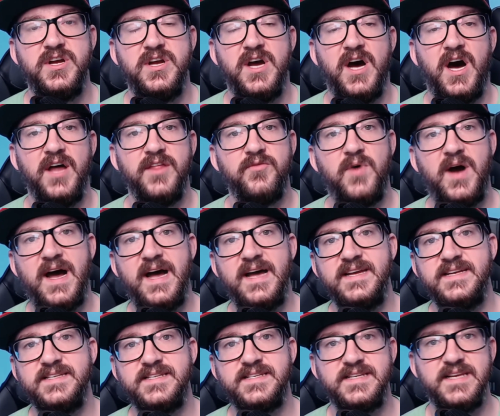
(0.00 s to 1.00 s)

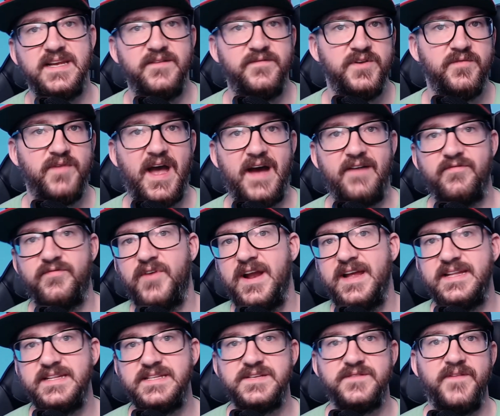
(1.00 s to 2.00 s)
Otherwise, if you've got
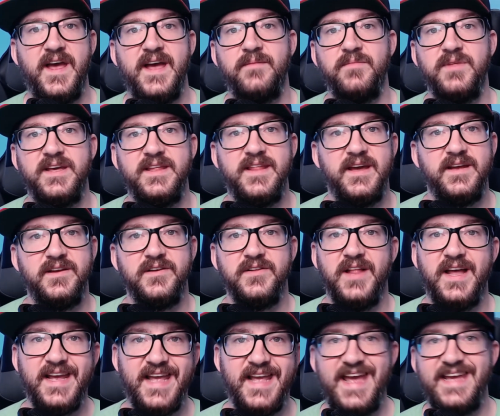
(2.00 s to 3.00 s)
friends, family that you're
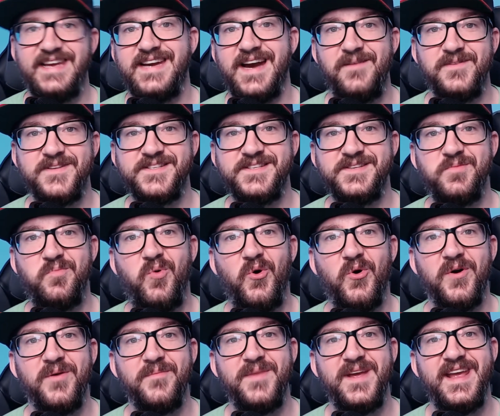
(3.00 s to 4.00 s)
like, hey, come and
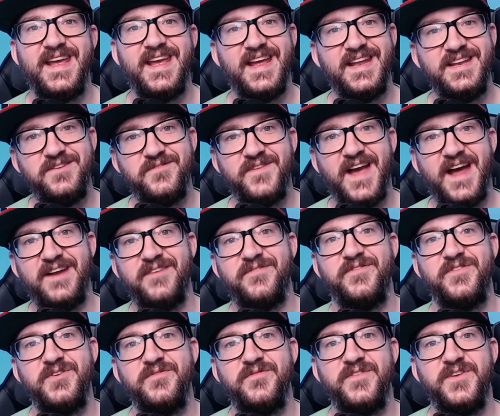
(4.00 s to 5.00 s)
support me, and you've got a
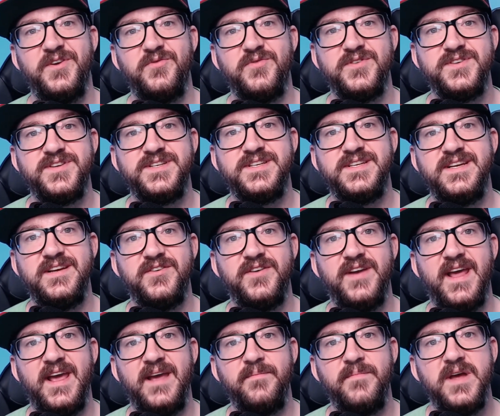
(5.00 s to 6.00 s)
few viewers to your
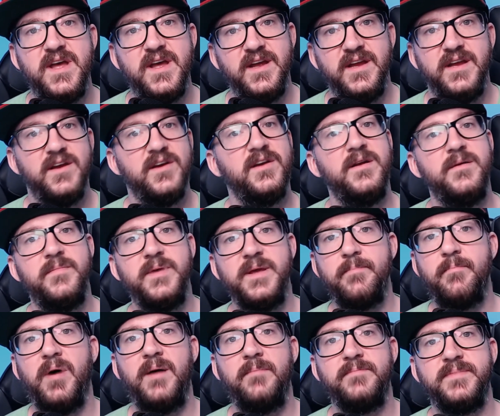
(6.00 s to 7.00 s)
name, you're going to be
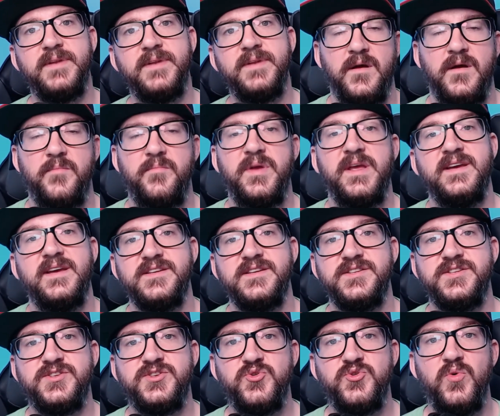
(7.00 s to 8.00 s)
bumped up,
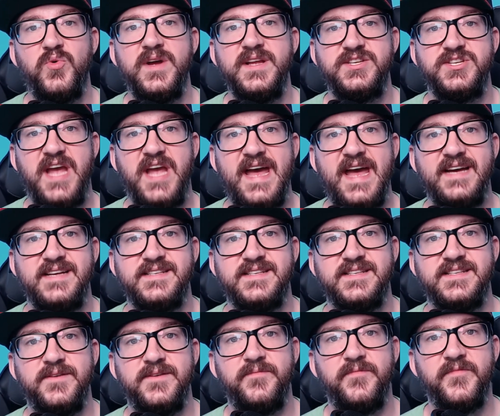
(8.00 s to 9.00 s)
because Twitch has
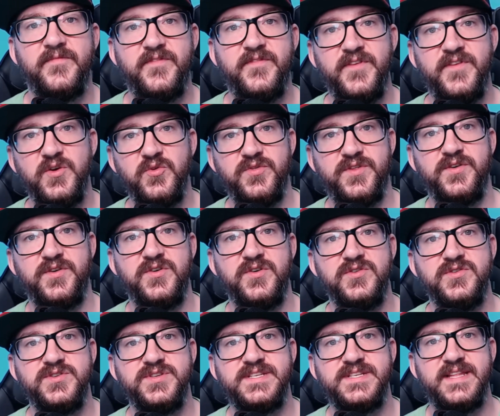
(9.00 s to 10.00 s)
some
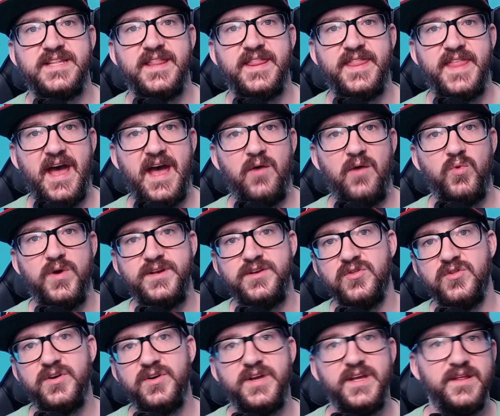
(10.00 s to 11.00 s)
filters that when
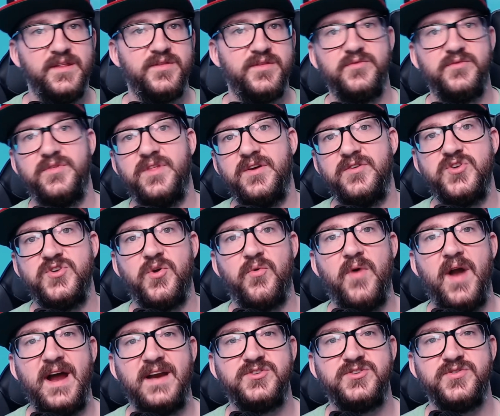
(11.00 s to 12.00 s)
you're looking through their
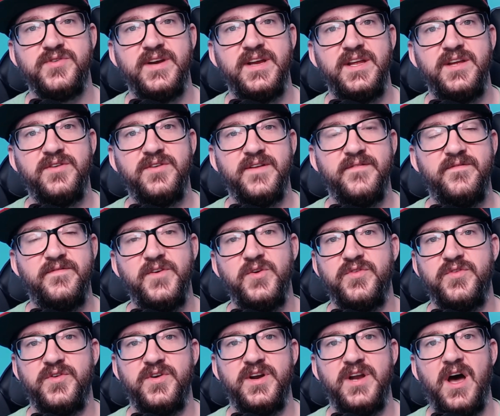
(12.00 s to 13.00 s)
directory, you can
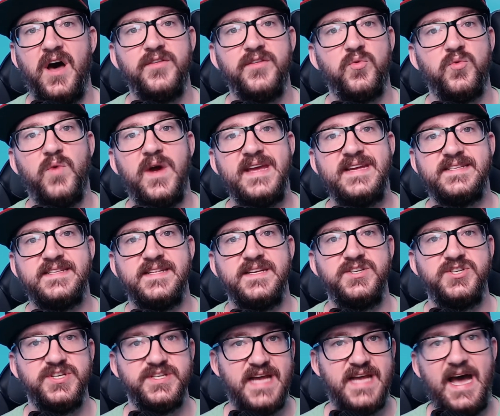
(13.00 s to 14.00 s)
filter in other ways than
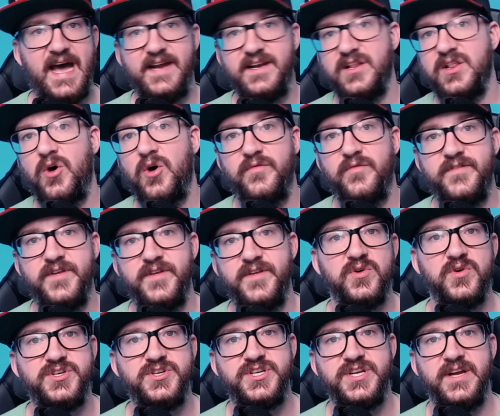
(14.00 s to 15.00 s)
just high to low
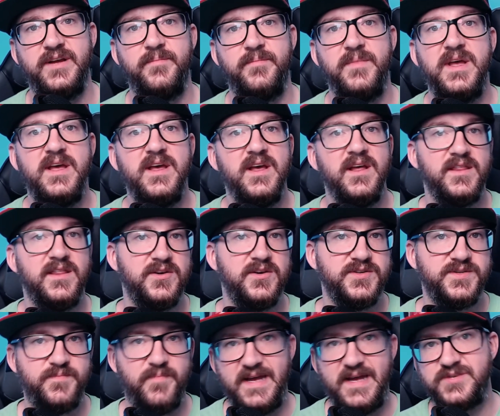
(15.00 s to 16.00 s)
viewership.
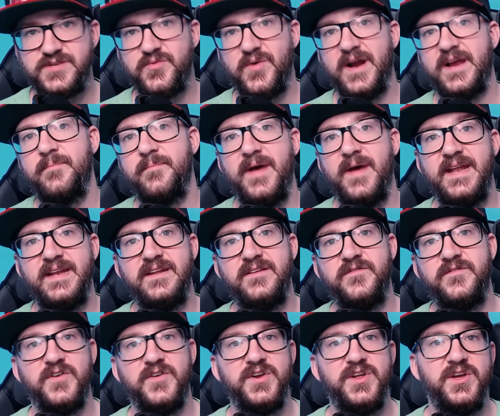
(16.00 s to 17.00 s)
There's best recommended
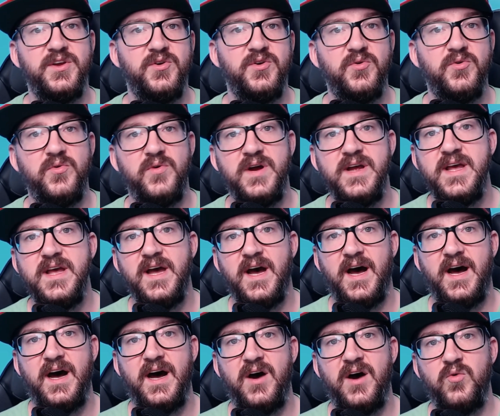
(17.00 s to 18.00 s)
for you,
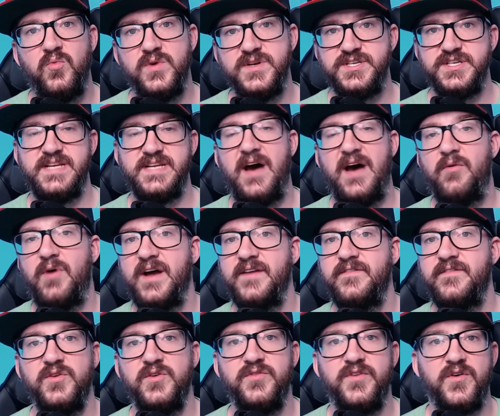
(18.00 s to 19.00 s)
which is how I
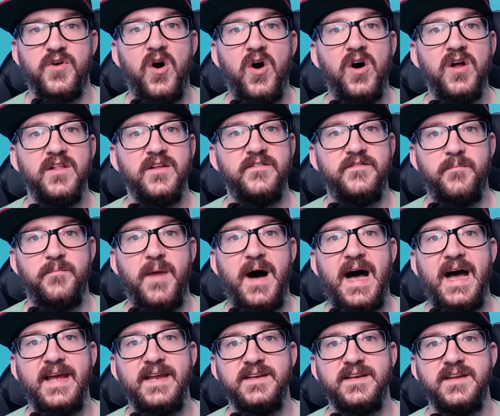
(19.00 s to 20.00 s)
filter all of
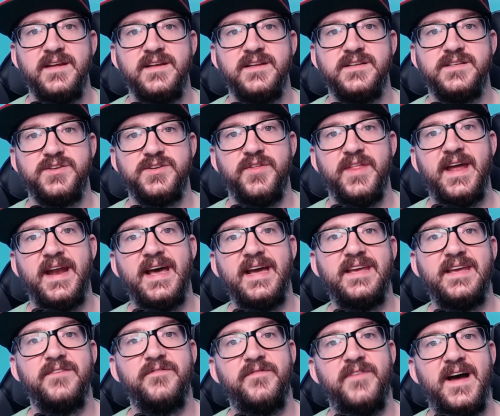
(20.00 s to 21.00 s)
mine, so that I
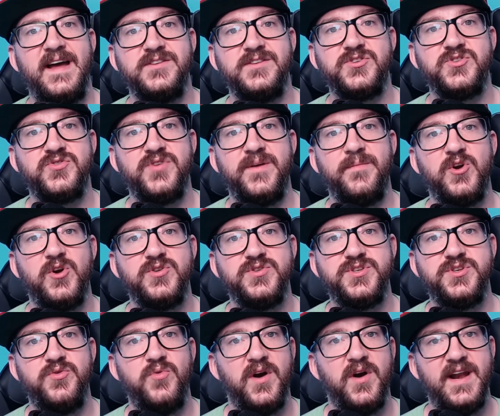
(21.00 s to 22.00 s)
can find streamers
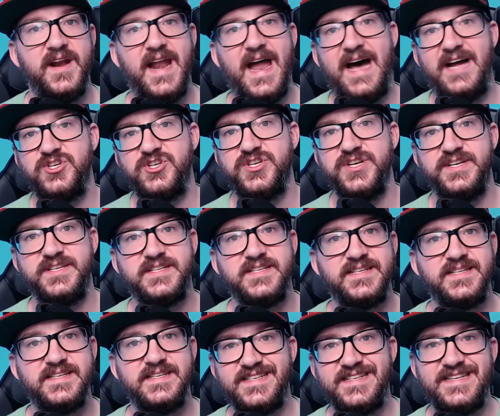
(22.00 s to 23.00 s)
who are not just
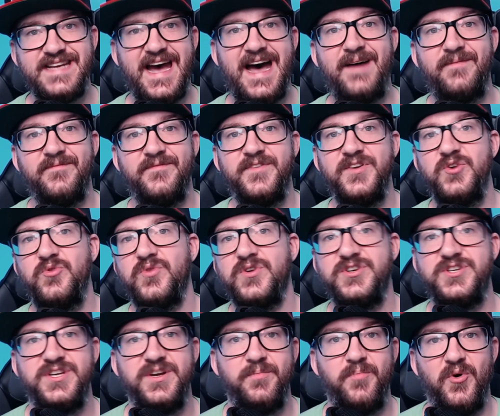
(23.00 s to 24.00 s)
top
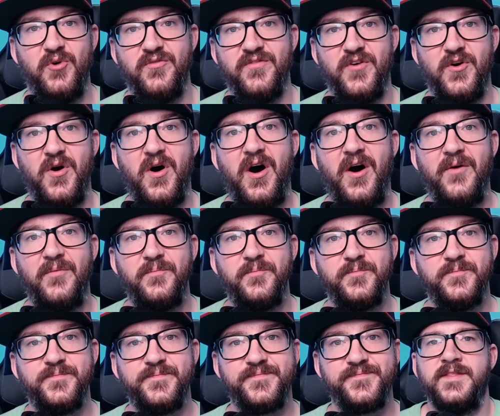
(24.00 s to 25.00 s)
viewership overall.
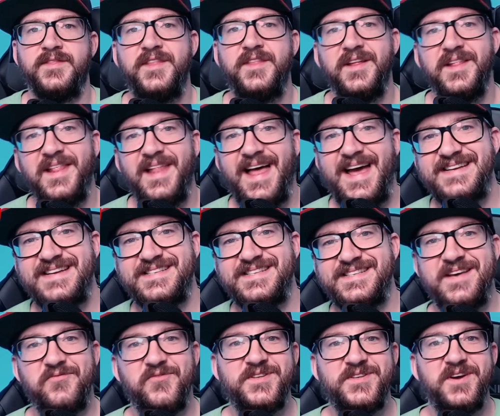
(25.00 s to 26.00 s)
The last
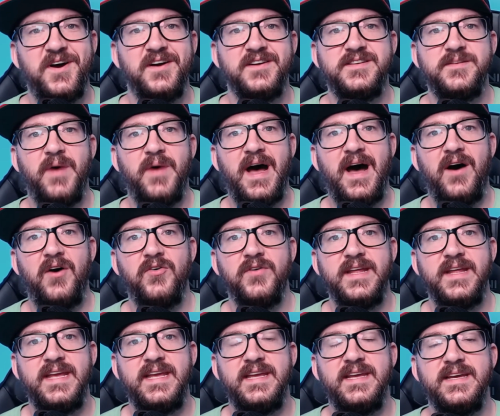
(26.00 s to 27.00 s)
that we talked about
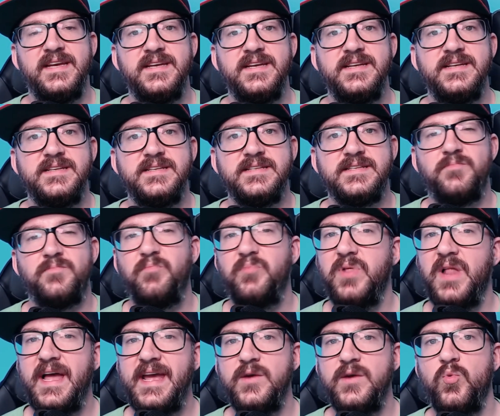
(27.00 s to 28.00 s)
is
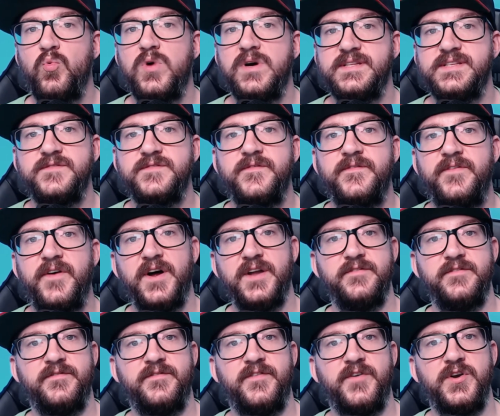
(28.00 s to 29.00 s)
playing what's
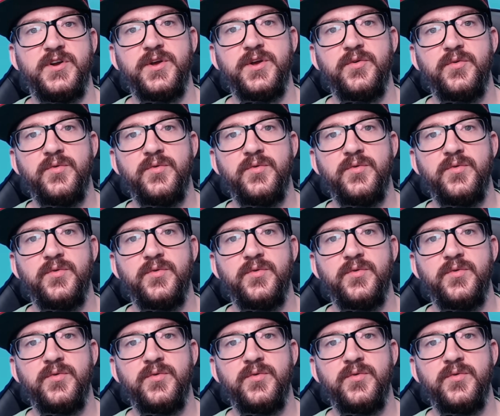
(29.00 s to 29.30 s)
fun for you.